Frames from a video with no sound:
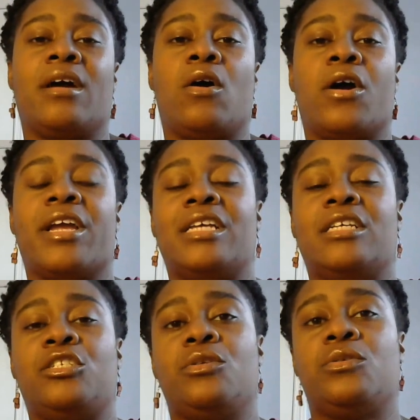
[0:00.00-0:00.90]
are
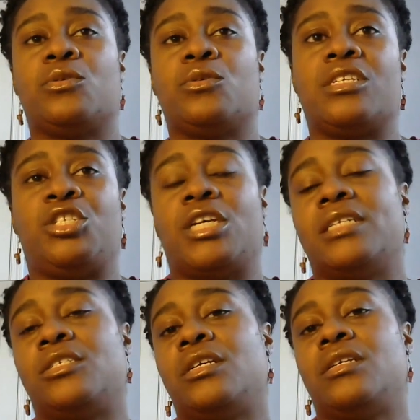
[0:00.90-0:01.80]
issues or
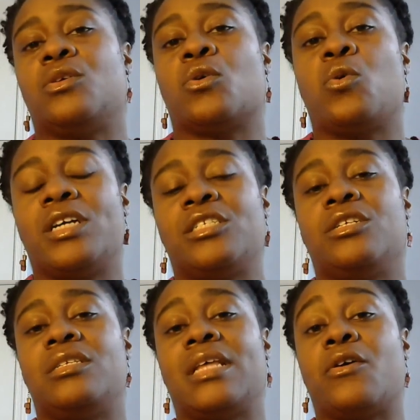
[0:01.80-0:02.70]
suggestions or
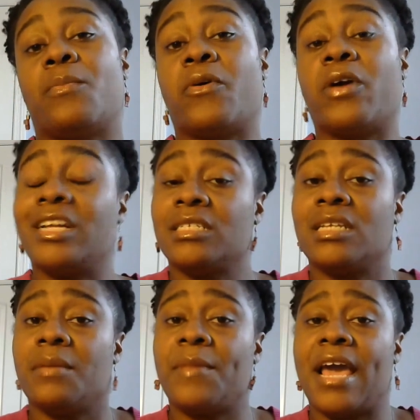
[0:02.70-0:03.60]
questions that our project
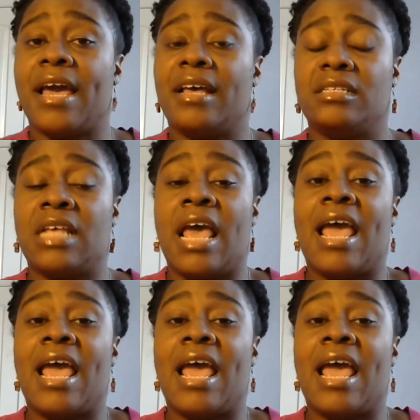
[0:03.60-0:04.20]
team has